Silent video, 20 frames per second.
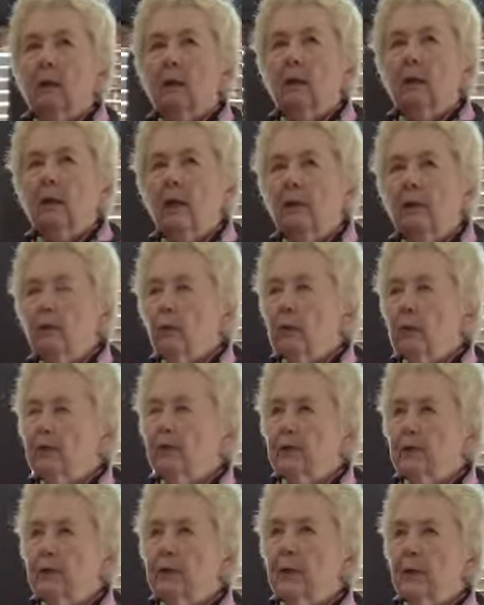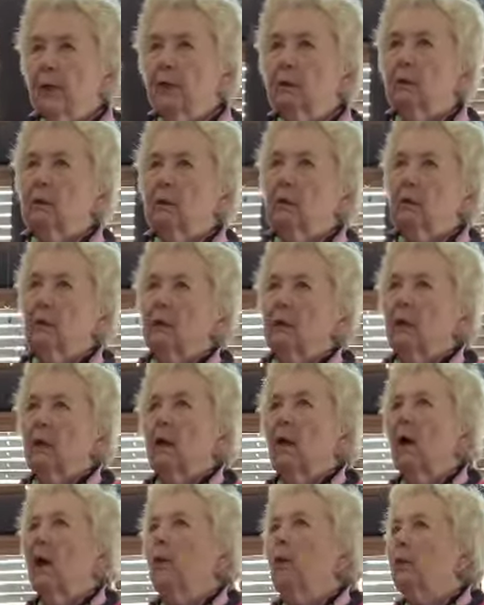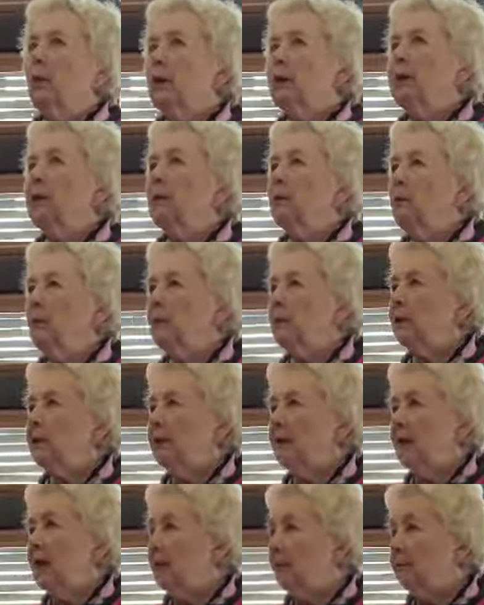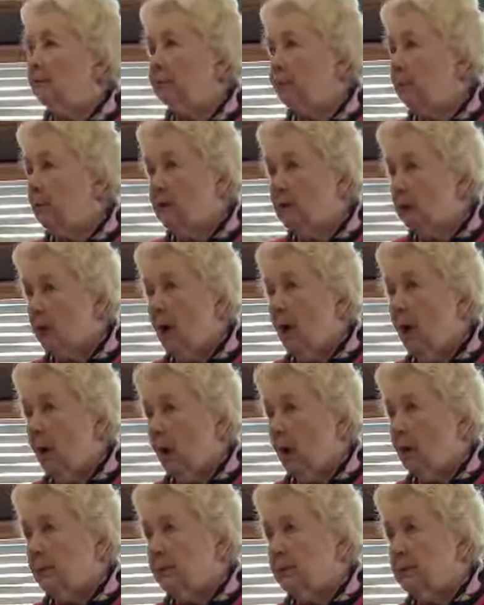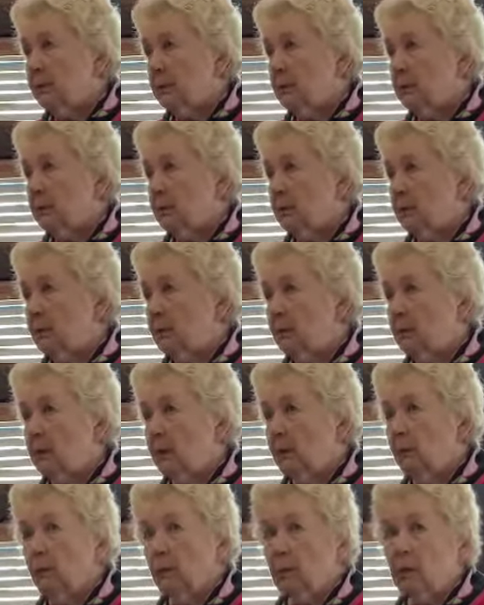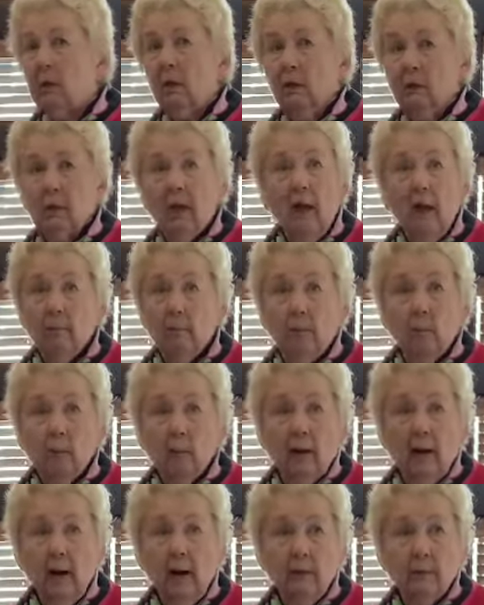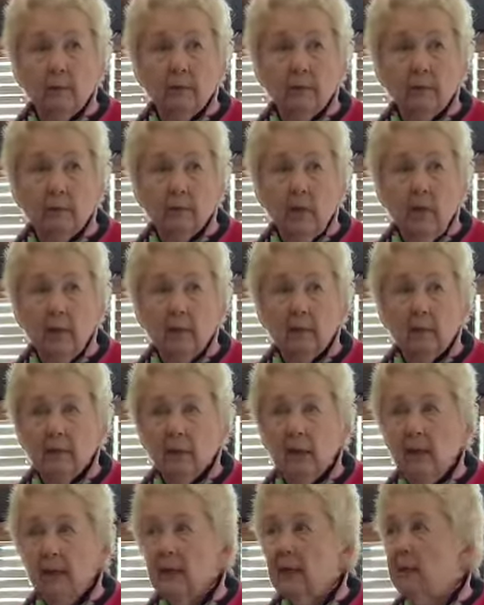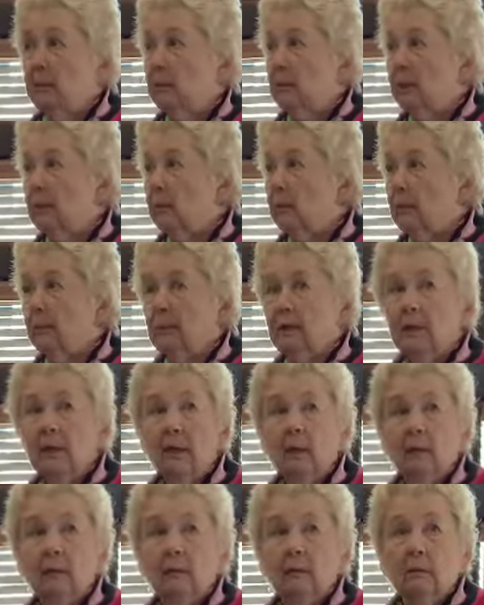Now you understand a working woman could have three jobs and work a lot more hours than nine a day, and many women did.